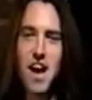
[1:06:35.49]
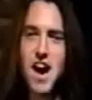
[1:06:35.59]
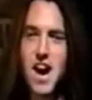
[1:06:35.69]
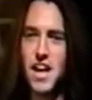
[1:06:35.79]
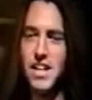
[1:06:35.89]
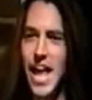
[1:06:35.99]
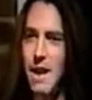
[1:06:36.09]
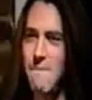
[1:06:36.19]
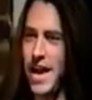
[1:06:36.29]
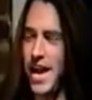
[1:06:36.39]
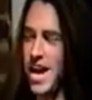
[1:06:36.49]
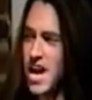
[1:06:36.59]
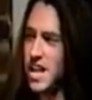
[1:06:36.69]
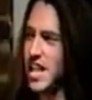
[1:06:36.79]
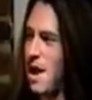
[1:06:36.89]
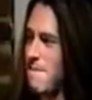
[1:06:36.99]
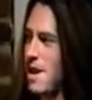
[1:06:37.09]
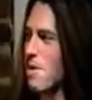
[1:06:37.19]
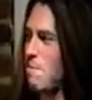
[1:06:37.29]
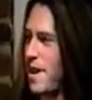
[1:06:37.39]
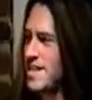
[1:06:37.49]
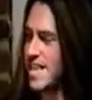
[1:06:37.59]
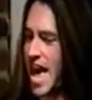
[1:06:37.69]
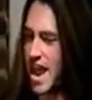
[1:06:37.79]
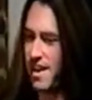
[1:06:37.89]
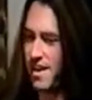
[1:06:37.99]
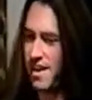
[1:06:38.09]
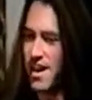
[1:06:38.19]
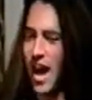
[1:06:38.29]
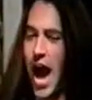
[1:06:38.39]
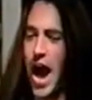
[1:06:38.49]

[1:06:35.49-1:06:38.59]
Let me let me repeat that. I know a